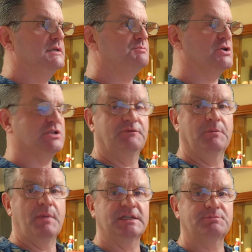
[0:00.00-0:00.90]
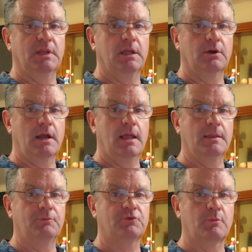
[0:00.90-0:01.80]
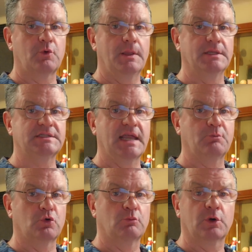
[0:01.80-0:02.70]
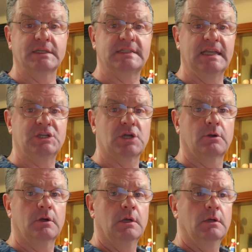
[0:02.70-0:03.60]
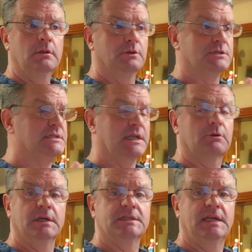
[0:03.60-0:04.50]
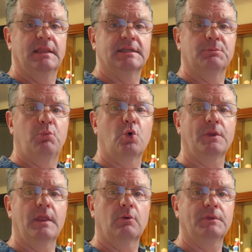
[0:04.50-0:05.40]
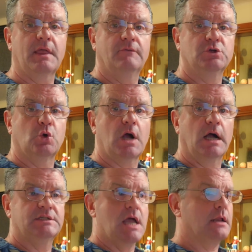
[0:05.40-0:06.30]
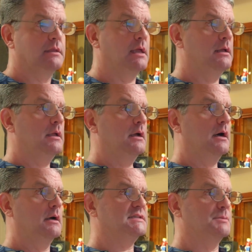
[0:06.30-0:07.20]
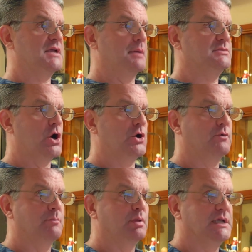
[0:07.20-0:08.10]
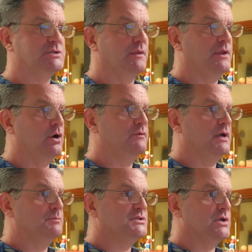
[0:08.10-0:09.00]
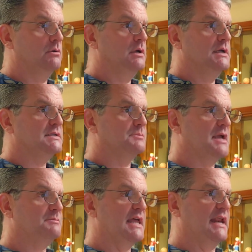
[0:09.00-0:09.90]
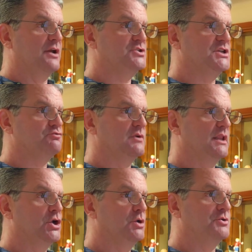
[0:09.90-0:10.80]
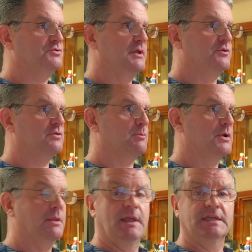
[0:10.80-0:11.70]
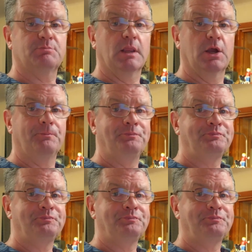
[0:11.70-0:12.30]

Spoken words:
Especially if the bass player and the drummer are in the same room or can see each other. There's a synchronicity that's important there with that visual contact that sometimes hard to replace with an overdub. So sometimes that energy is really good between the drummer and the bass player.